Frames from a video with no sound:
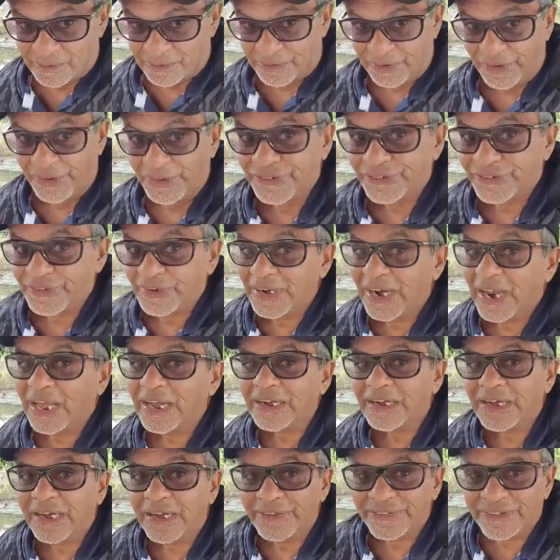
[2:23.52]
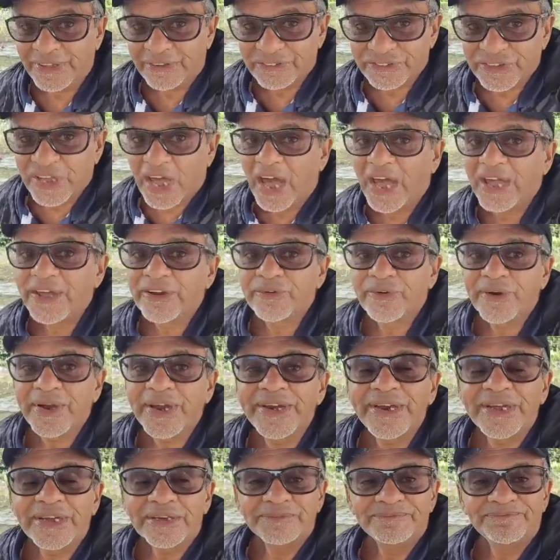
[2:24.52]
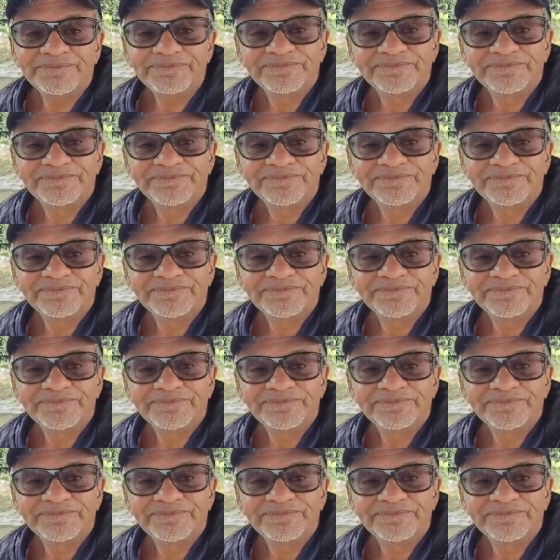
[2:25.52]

In Sri Lanka, there was the Ayurveda,